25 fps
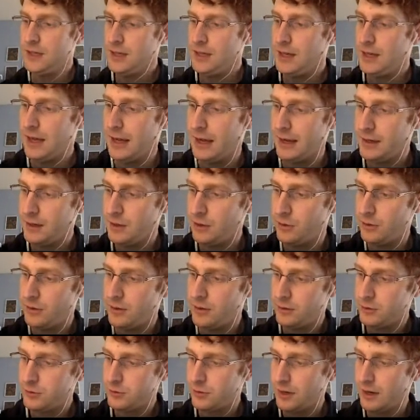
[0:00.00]
I know
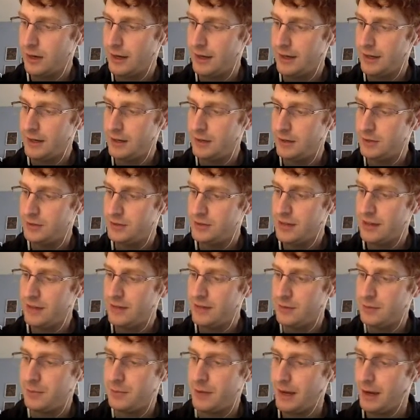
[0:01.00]
this right here is
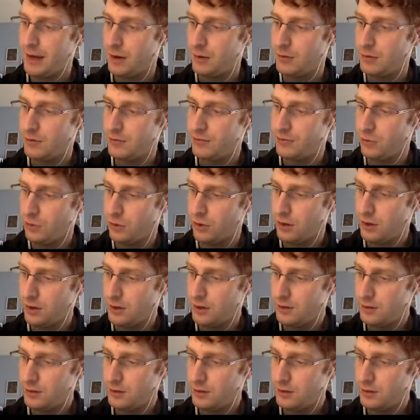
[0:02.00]
7 pi over 4.